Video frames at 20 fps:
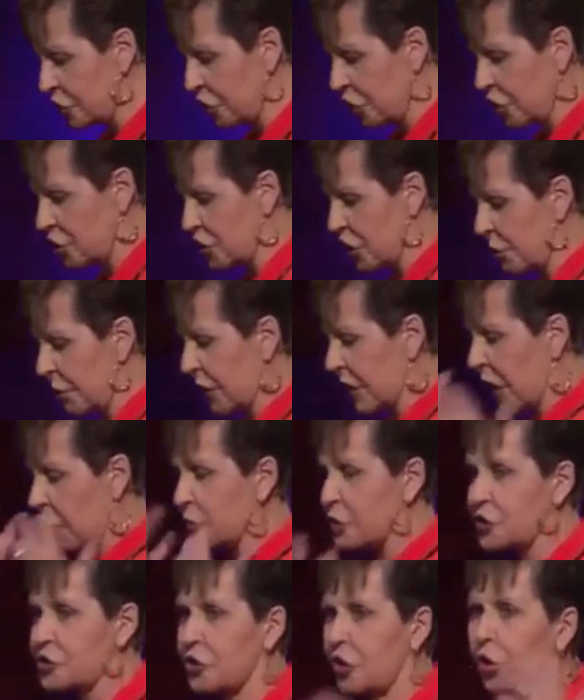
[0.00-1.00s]
yours. It
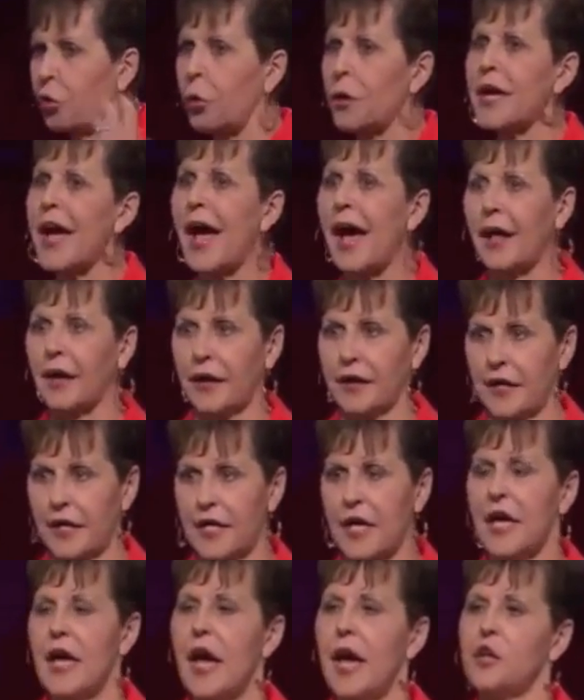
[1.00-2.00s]
becomes your
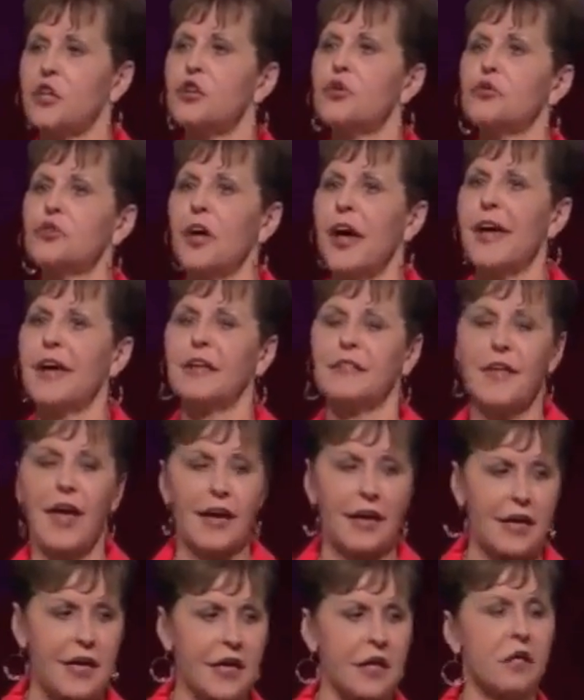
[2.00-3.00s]
reality, and you take
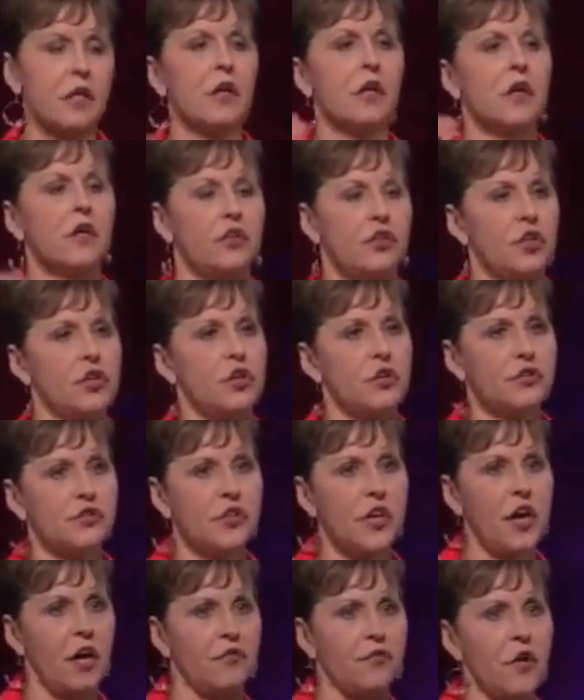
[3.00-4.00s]
that into
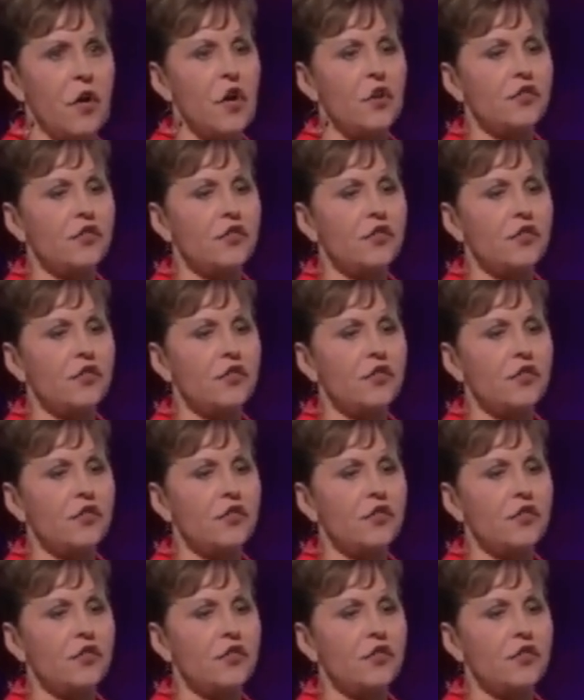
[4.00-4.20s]
yourself.